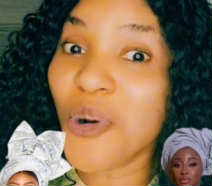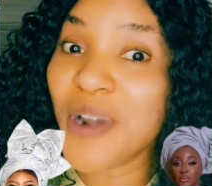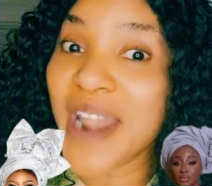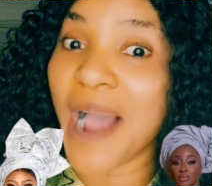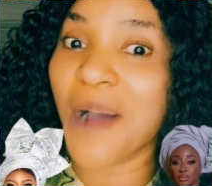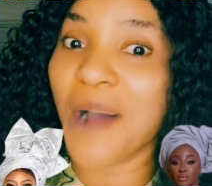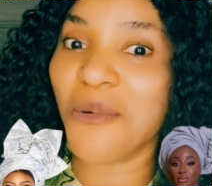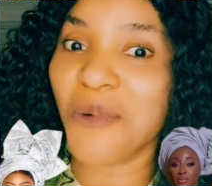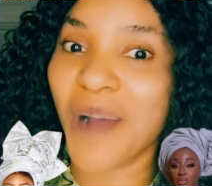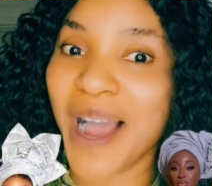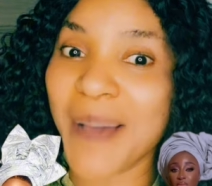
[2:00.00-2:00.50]

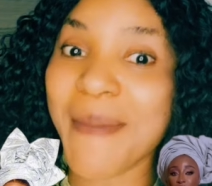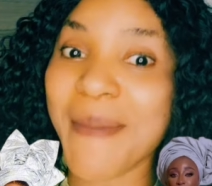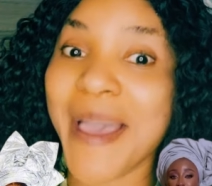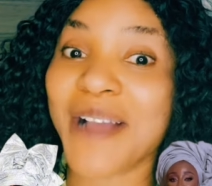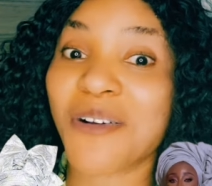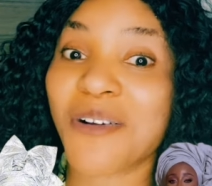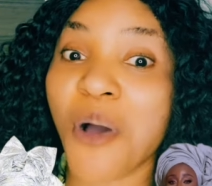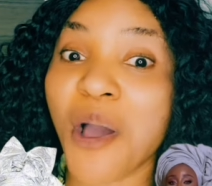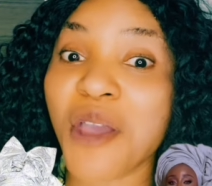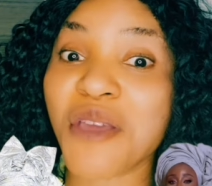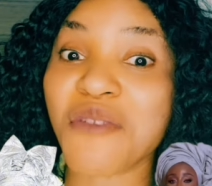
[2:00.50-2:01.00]
Una want me
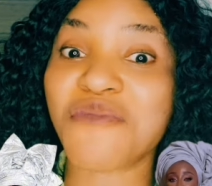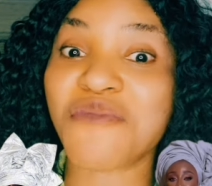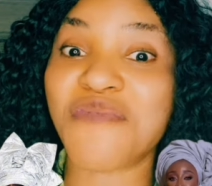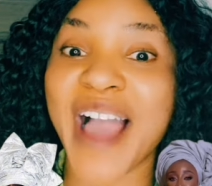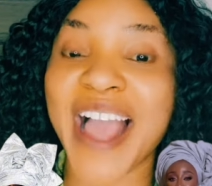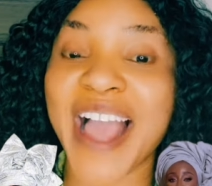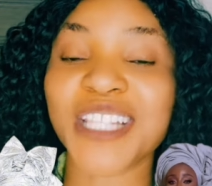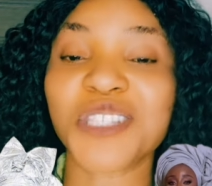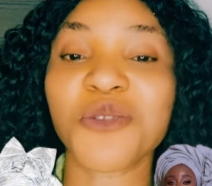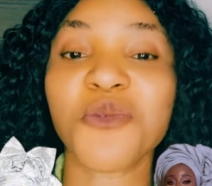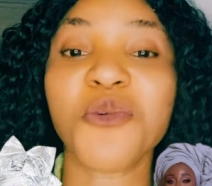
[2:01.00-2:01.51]
go
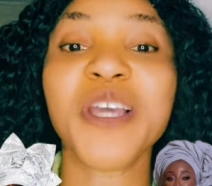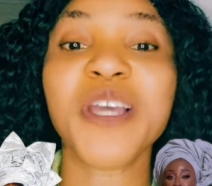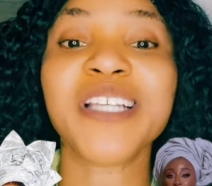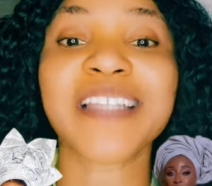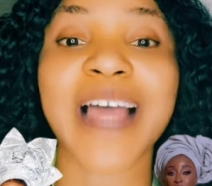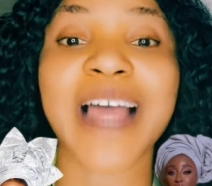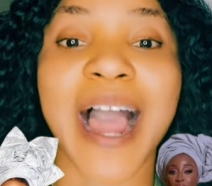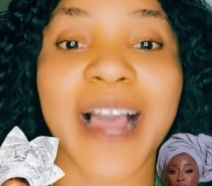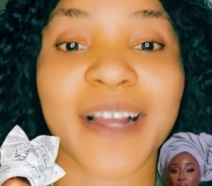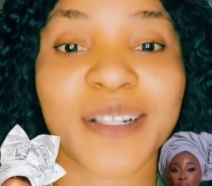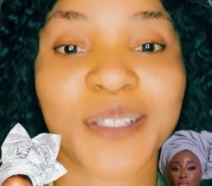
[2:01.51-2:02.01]
invite
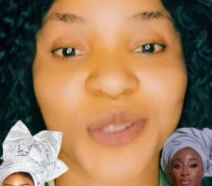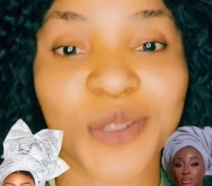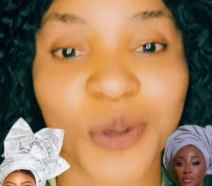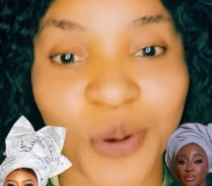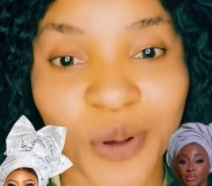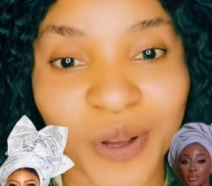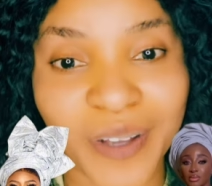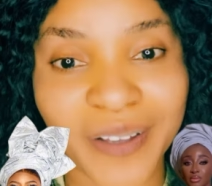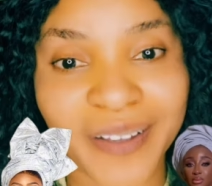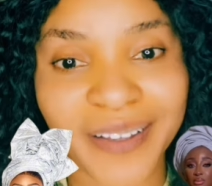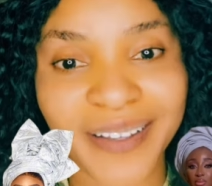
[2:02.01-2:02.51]
which
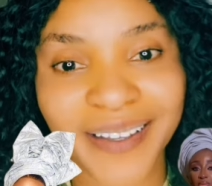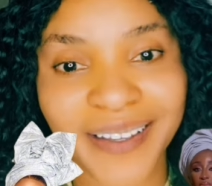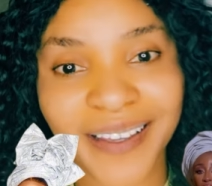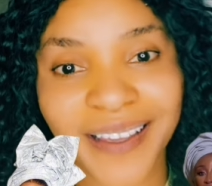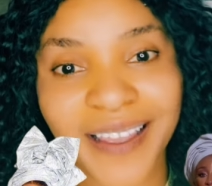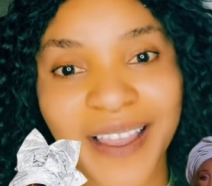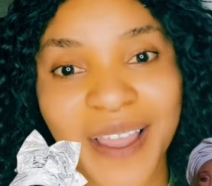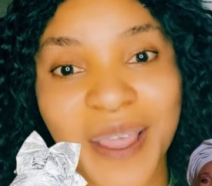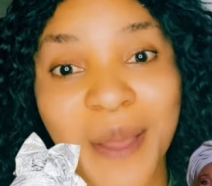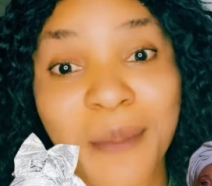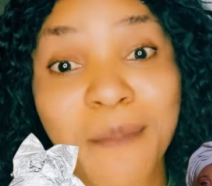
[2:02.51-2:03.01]
actor?
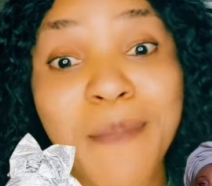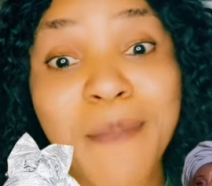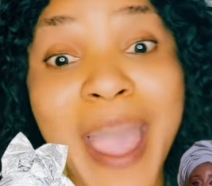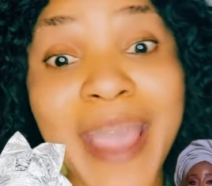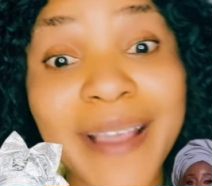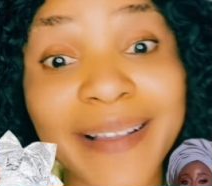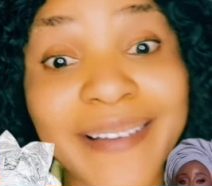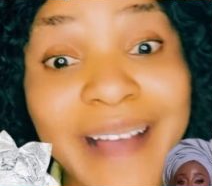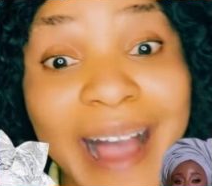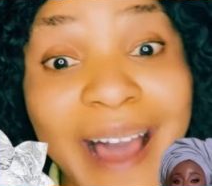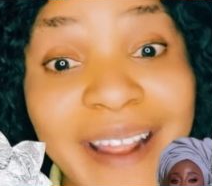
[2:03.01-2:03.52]

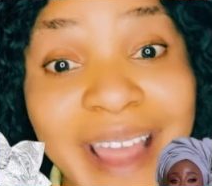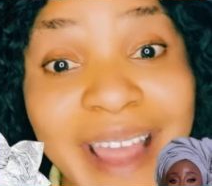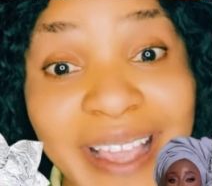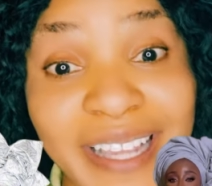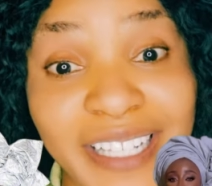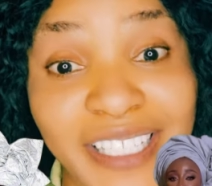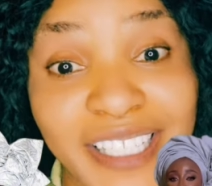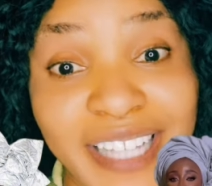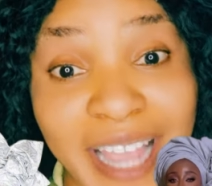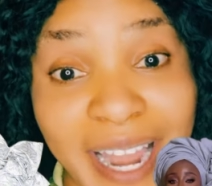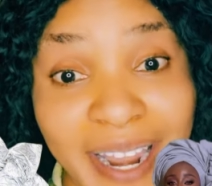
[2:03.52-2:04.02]
Me
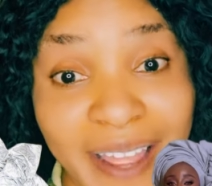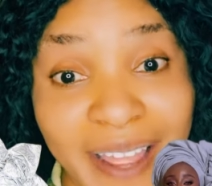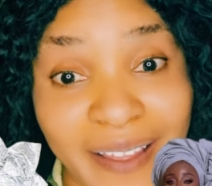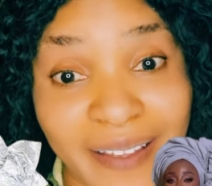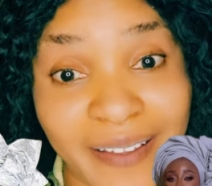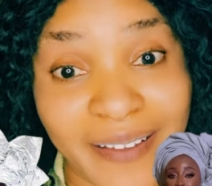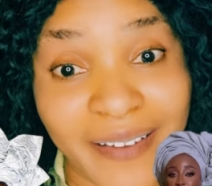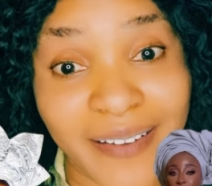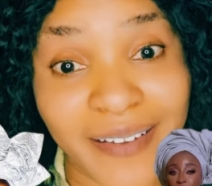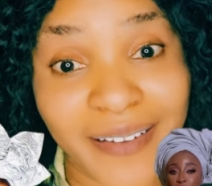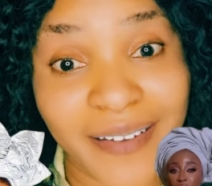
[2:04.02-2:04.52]
carry
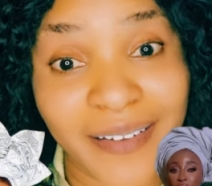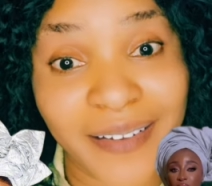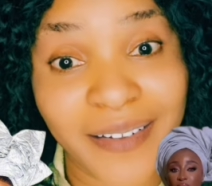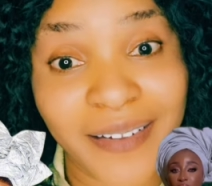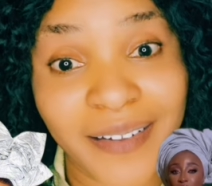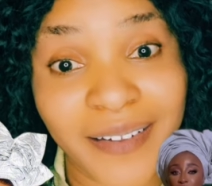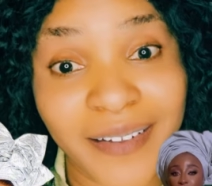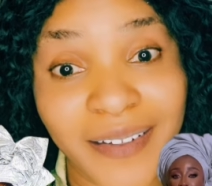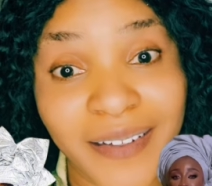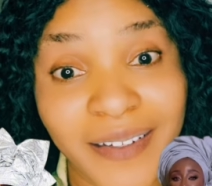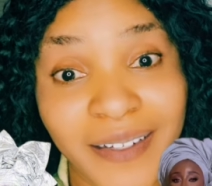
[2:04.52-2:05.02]
jelly.
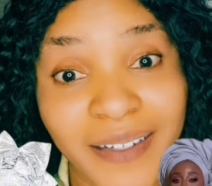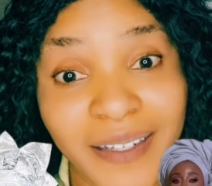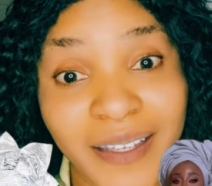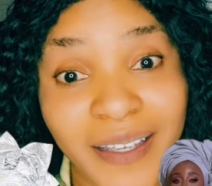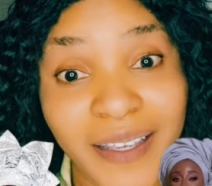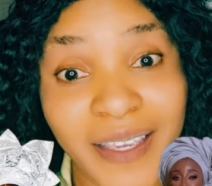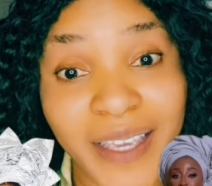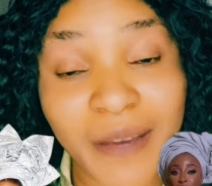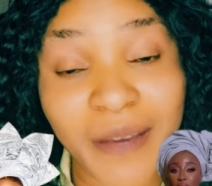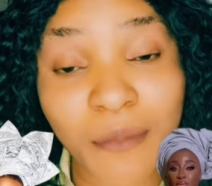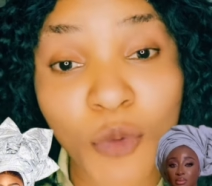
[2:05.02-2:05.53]

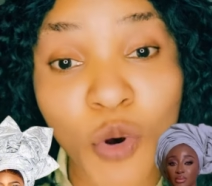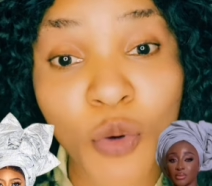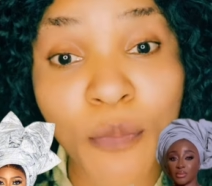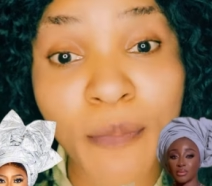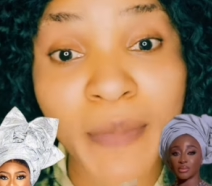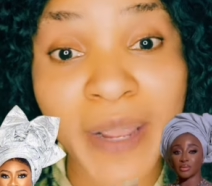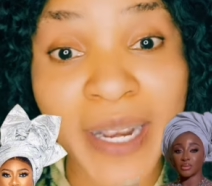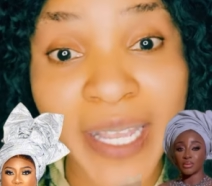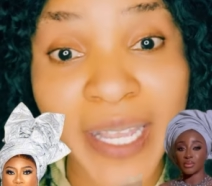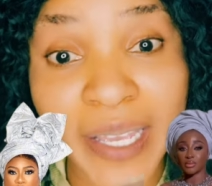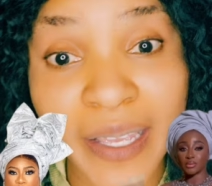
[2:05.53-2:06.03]
It
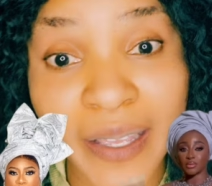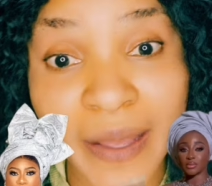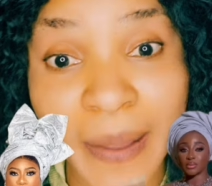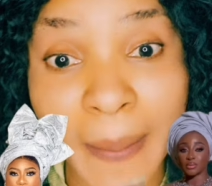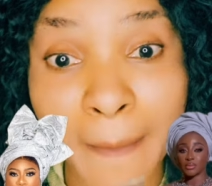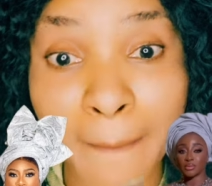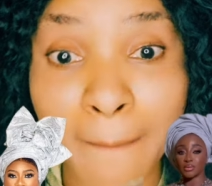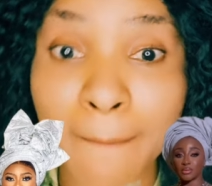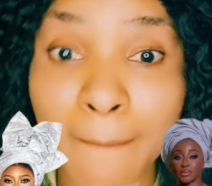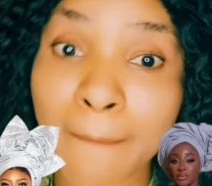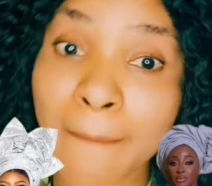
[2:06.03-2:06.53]
mumili.
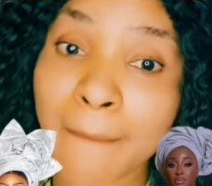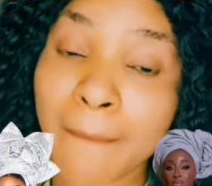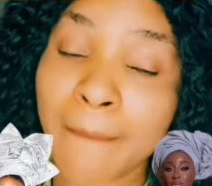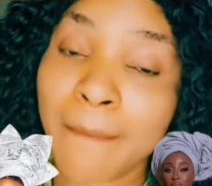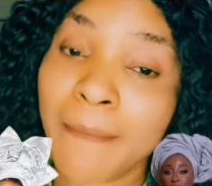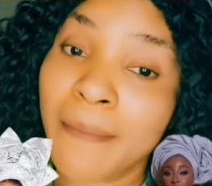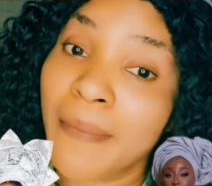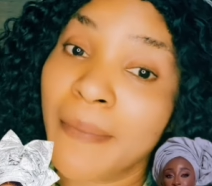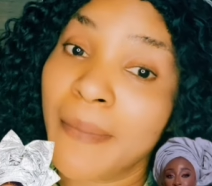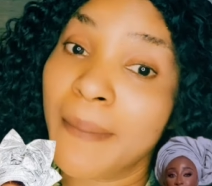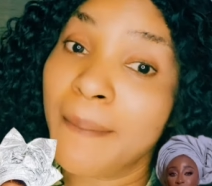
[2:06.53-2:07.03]

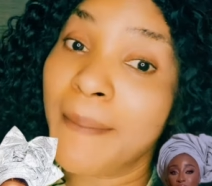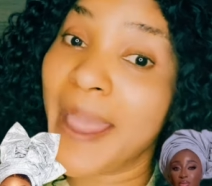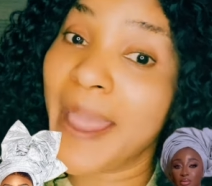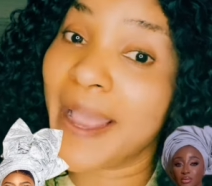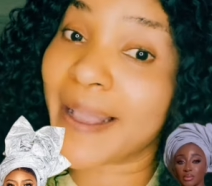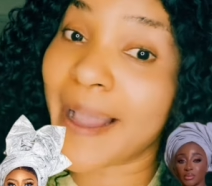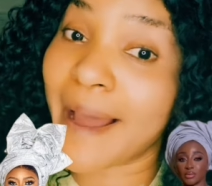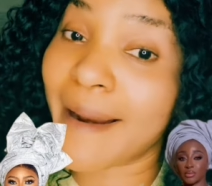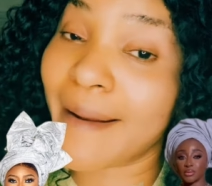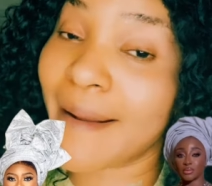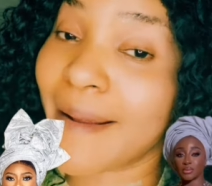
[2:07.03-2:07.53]
Me
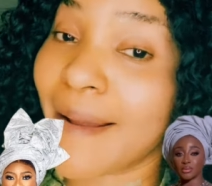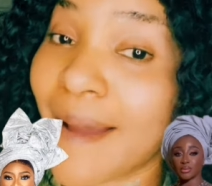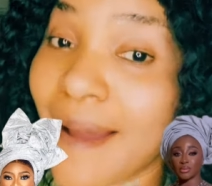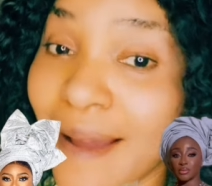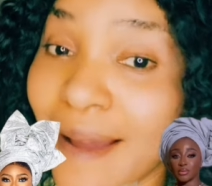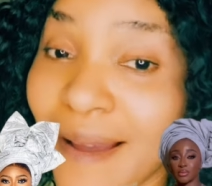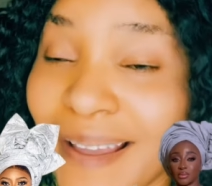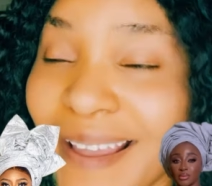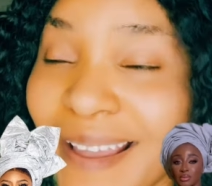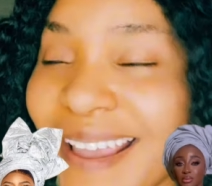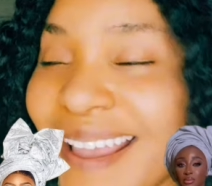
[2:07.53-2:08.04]

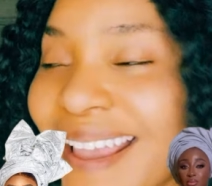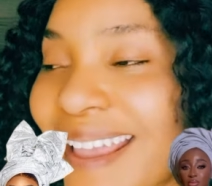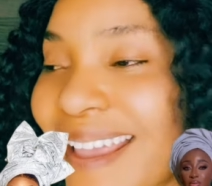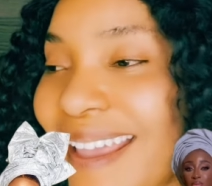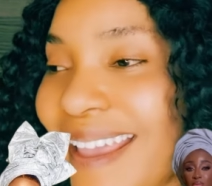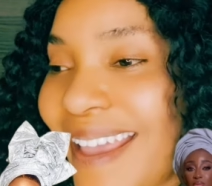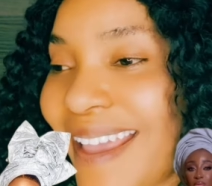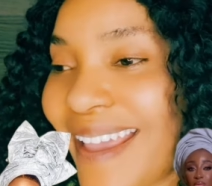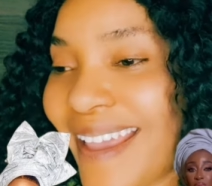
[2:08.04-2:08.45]
carry.